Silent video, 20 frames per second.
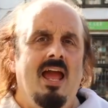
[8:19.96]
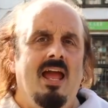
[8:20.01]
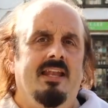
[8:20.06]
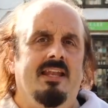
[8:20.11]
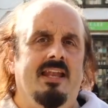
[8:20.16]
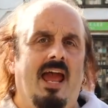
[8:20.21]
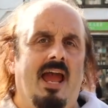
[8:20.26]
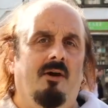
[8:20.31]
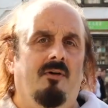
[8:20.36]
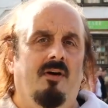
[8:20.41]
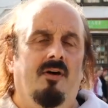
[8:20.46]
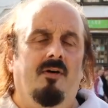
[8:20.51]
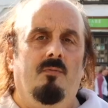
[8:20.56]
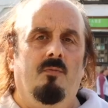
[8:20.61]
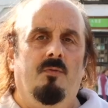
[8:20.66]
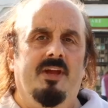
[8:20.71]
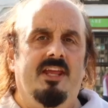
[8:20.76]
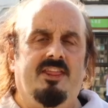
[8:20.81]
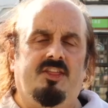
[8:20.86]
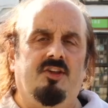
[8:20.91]
Now,
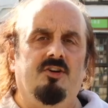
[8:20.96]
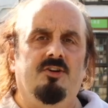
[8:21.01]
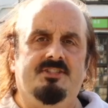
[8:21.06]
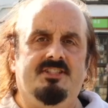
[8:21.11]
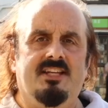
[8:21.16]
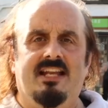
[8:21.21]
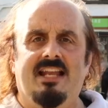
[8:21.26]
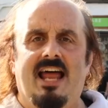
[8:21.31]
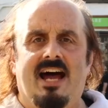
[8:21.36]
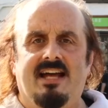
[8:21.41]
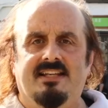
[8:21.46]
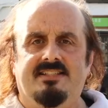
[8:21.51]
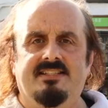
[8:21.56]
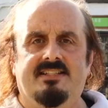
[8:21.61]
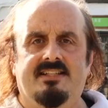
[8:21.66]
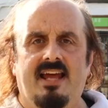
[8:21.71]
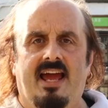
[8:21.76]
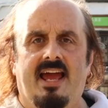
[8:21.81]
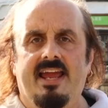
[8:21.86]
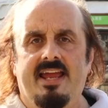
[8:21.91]
we thought at
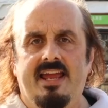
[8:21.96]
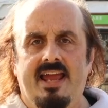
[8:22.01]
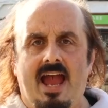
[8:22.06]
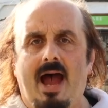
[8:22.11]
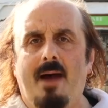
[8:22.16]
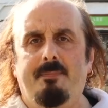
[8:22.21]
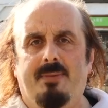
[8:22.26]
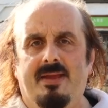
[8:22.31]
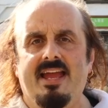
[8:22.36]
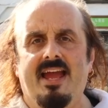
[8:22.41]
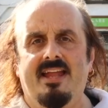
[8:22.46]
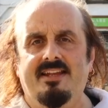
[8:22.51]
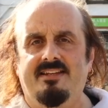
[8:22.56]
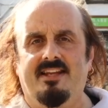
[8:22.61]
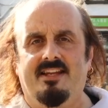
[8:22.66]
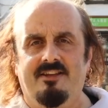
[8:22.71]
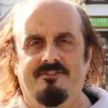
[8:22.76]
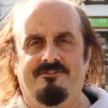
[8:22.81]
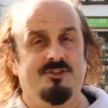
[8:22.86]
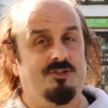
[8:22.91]
last a happy
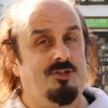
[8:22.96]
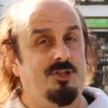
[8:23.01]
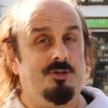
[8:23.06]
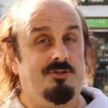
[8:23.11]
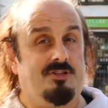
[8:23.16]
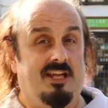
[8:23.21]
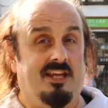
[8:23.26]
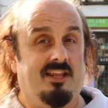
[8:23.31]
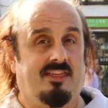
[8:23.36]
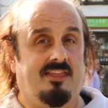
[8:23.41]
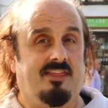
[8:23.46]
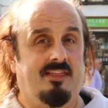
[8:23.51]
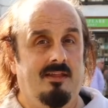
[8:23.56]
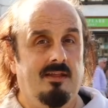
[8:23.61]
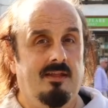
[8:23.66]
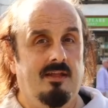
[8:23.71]
ending for Judith.